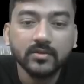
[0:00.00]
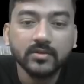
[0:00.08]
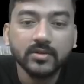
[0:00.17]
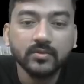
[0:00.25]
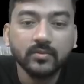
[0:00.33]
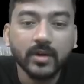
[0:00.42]

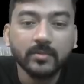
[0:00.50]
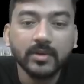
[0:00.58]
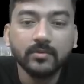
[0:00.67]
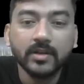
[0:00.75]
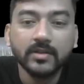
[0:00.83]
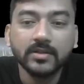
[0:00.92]
This is 1 by
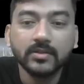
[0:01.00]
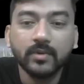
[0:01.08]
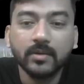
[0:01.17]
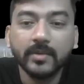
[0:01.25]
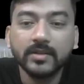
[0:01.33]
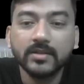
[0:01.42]
1. This is
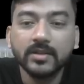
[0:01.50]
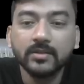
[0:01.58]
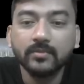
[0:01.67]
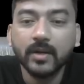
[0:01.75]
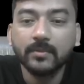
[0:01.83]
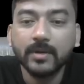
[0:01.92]
1 by 3,
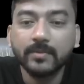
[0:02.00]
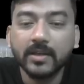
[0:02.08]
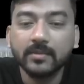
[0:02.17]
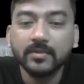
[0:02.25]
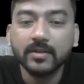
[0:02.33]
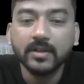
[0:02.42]
1 by
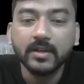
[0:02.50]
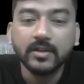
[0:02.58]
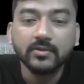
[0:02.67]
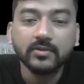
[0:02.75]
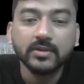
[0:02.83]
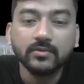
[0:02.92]
5.
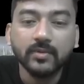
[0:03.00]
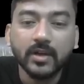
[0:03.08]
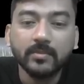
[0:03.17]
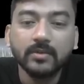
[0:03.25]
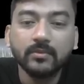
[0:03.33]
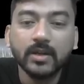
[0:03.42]
So this 1
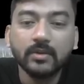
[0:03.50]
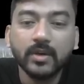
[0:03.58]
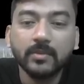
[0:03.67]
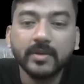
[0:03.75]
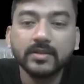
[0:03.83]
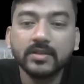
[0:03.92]
by 1,
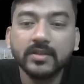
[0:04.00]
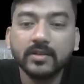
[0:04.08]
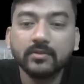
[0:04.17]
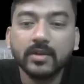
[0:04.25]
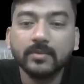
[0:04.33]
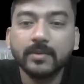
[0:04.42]
1 by 3,
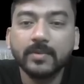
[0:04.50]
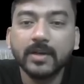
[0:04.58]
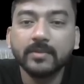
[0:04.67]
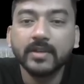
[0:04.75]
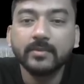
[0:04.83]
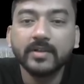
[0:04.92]
and 1 by
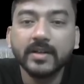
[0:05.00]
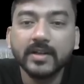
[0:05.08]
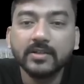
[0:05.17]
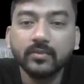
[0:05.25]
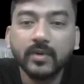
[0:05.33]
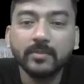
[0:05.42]
5 can be written
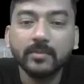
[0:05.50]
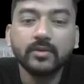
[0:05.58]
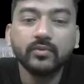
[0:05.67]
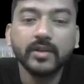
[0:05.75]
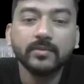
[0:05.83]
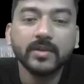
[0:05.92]
as 1 by
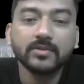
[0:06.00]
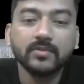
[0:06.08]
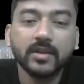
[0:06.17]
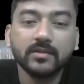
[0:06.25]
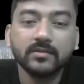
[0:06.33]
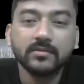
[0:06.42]
2n plus
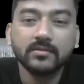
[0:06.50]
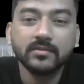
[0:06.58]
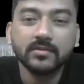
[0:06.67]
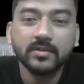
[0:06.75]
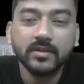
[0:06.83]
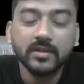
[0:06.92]
1.
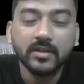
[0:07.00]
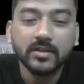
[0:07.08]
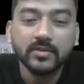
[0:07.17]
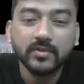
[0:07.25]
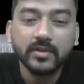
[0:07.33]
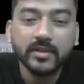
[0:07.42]

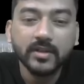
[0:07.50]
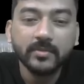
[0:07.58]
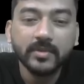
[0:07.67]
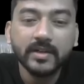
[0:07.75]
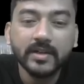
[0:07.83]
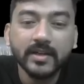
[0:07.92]
So it can
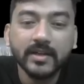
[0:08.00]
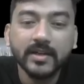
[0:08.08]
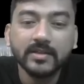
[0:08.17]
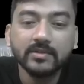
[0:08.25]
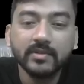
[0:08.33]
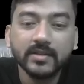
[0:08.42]
be written
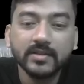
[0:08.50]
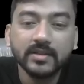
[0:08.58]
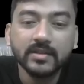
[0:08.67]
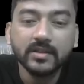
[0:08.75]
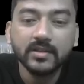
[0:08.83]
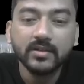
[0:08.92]
as, you can
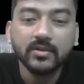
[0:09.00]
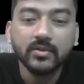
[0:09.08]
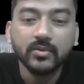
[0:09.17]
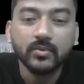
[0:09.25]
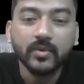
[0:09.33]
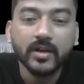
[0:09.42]
see,
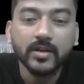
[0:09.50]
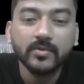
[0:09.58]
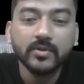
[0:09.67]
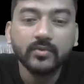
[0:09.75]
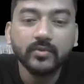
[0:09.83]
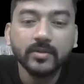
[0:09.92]
1
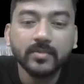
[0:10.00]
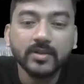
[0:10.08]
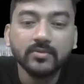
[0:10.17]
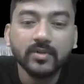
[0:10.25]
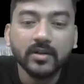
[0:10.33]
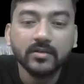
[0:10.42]
upon 2n
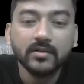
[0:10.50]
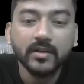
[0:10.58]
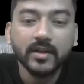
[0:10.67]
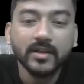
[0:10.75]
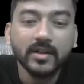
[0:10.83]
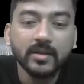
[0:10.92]
plus 1,
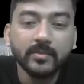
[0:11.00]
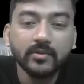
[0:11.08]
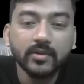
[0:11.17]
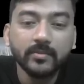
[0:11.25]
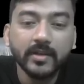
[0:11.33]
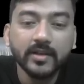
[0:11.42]
and the limit
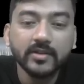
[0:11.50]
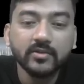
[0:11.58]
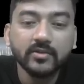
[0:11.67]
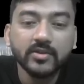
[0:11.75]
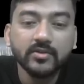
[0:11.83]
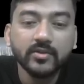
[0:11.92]
will be n is equal
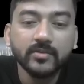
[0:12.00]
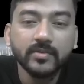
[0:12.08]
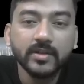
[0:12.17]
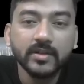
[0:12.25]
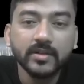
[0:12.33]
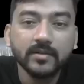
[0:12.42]
to 0 to
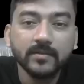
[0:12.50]
infinity.